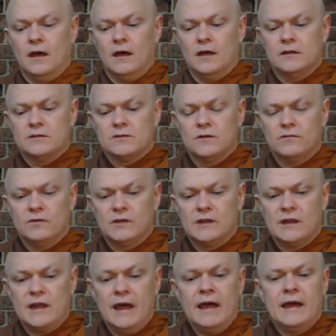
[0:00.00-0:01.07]
So for
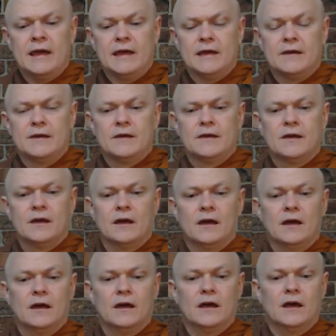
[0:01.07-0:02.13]
today,
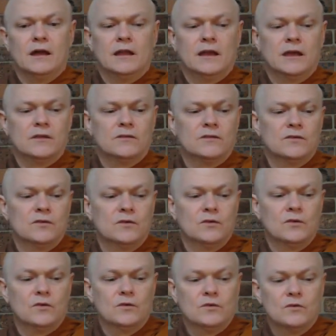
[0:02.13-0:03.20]
I'd like
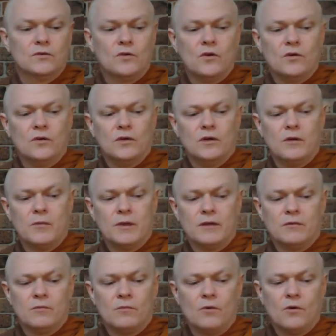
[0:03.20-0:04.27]
to talk a
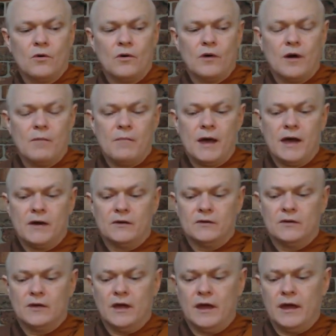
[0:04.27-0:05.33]
bit more
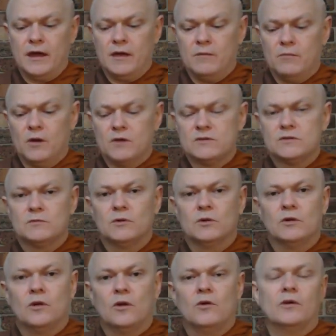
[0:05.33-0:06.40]
about a possible
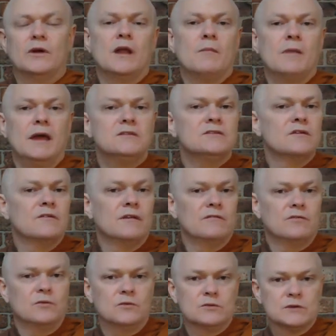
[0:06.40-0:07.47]
or an imaginary
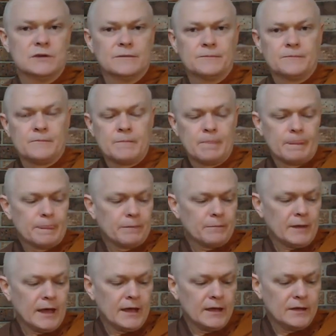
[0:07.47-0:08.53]
future.
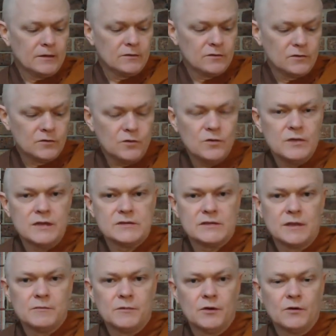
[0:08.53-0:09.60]
And to do this,
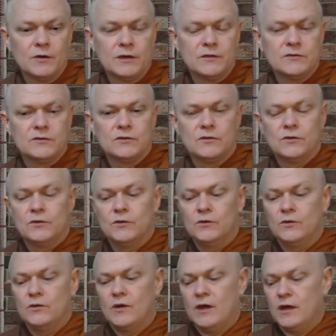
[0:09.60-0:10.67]
I'm going
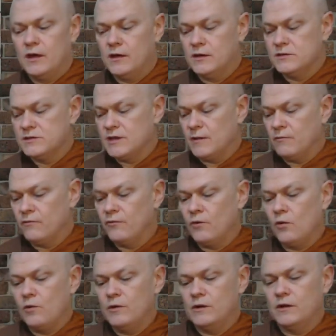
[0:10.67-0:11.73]
to step
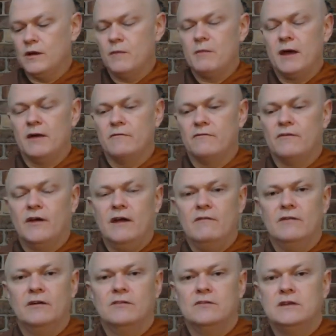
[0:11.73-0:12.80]
forward about
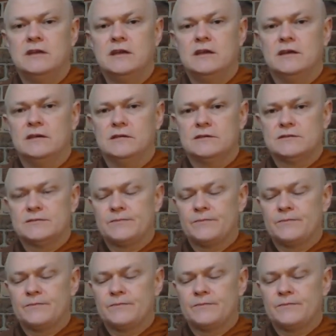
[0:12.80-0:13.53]
500 years.